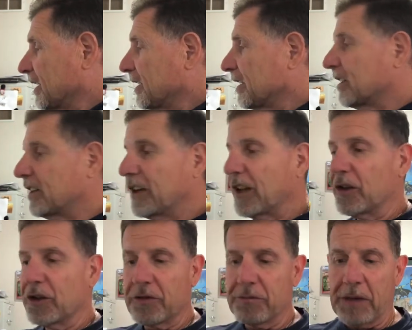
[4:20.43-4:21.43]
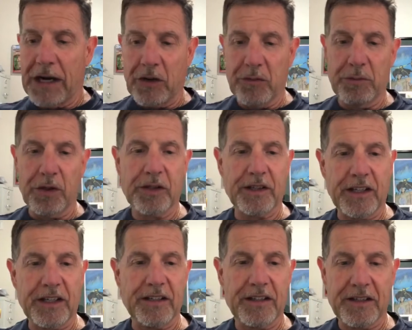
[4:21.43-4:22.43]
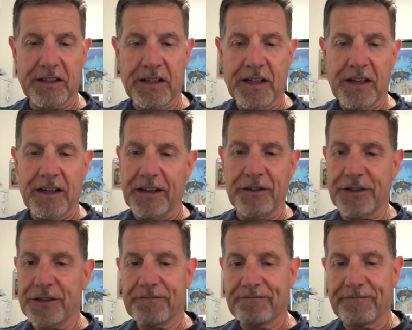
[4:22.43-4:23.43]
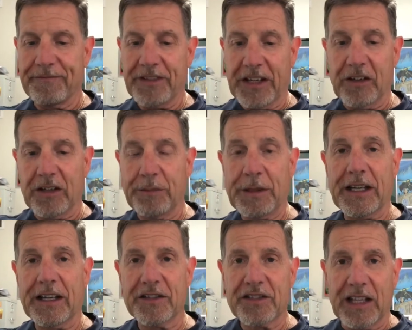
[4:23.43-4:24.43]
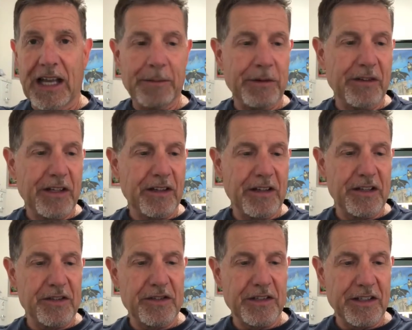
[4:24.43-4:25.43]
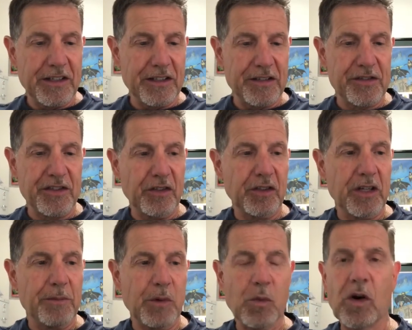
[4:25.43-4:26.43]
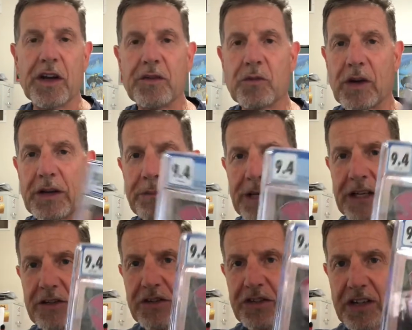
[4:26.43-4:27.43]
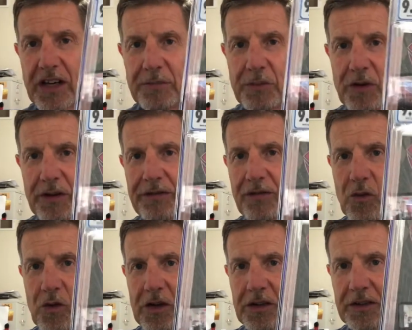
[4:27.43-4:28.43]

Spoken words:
Another modern book that I just figured, let me get a slab of it, is a Silk Number One, white pages, 9.4.